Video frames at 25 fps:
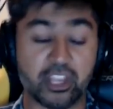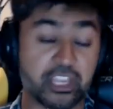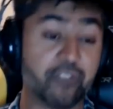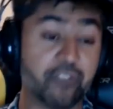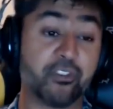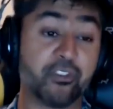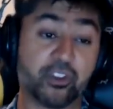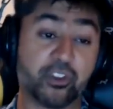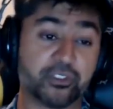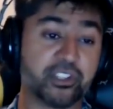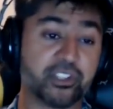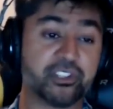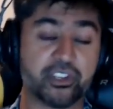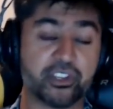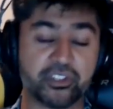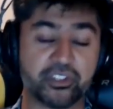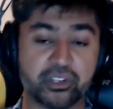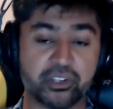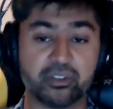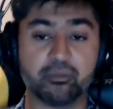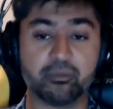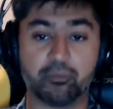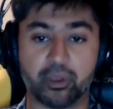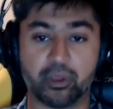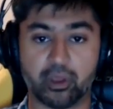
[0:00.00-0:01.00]
a difficult
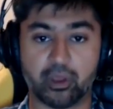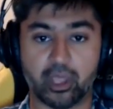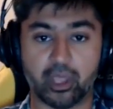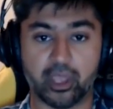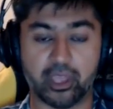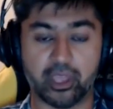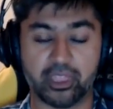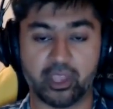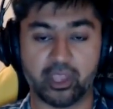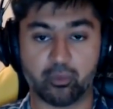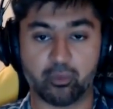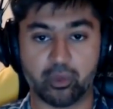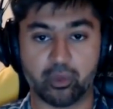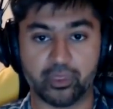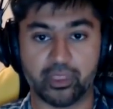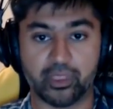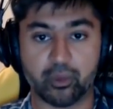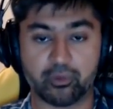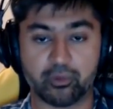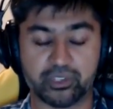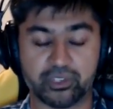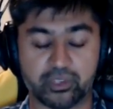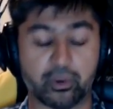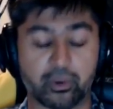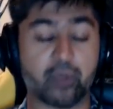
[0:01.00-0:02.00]
decision, but I think one
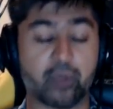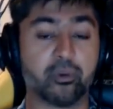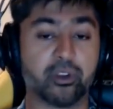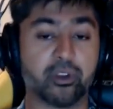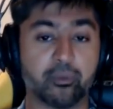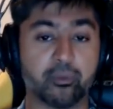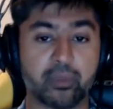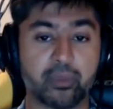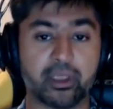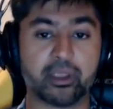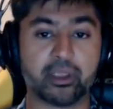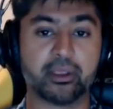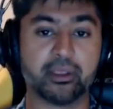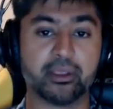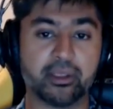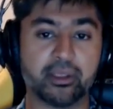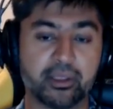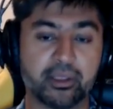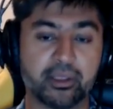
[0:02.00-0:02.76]
that was the right one to make.